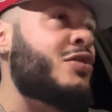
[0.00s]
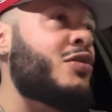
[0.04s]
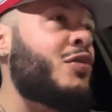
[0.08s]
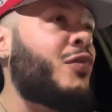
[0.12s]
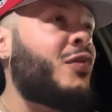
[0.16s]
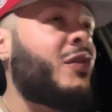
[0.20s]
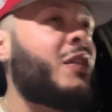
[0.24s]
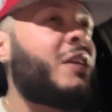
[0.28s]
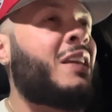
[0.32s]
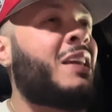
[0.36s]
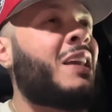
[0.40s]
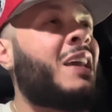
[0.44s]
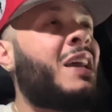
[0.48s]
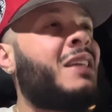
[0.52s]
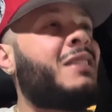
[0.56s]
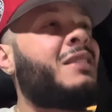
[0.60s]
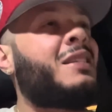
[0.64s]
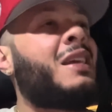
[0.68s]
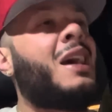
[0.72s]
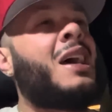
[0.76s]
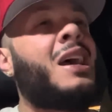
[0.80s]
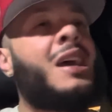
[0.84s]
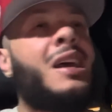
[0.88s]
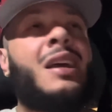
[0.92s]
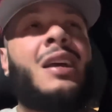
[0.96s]
You forget
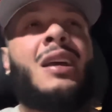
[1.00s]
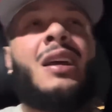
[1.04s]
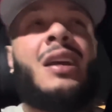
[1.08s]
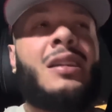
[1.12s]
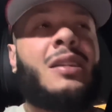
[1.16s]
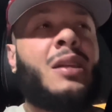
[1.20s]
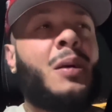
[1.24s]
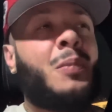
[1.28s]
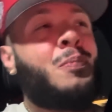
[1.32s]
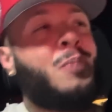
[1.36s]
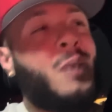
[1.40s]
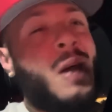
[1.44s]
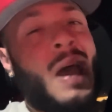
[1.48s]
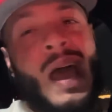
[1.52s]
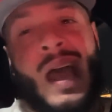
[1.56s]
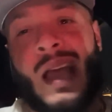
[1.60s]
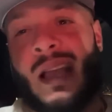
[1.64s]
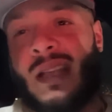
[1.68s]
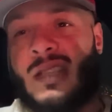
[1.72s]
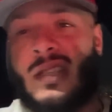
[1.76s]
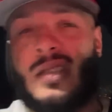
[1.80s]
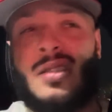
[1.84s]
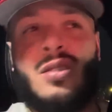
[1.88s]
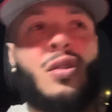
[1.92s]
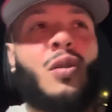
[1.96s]
that the
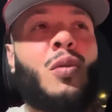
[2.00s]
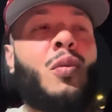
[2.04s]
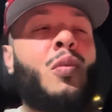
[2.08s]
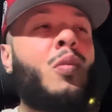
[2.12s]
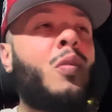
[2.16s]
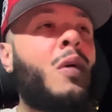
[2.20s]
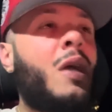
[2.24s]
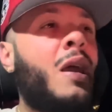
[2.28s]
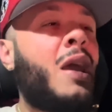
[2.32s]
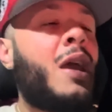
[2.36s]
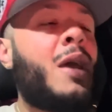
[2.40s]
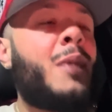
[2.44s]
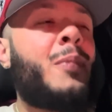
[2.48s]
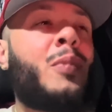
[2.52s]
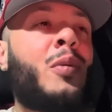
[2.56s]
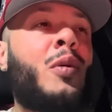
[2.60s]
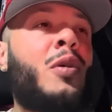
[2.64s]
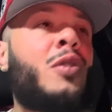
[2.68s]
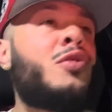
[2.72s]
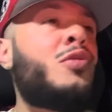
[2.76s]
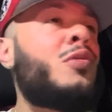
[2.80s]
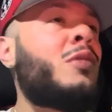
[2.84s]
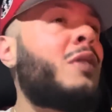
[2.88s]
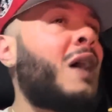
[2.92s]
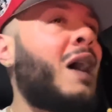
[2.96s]
pack's in the whip, or
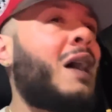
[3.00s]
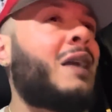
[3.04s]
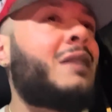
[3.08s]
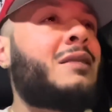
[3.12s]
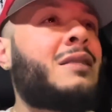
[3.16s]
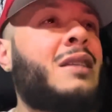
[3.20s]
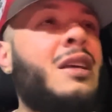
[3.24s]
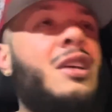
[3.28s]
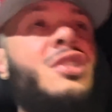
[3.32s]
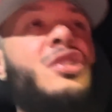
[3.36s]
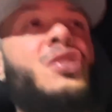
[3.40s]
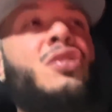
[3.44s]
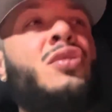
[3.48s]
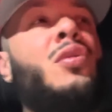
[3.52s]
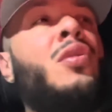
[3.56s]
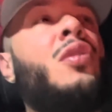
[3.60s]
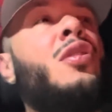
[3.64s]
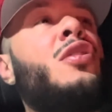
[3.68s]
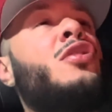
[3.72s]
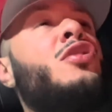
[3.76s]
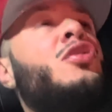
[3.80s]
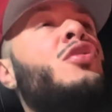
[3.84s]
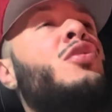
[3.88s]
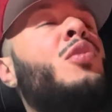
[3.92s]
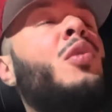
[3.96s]
you got this
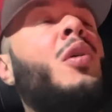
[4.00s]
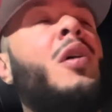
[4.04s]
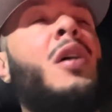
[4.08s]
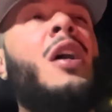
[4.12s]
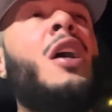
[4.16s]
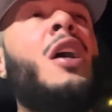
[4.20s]
on you, or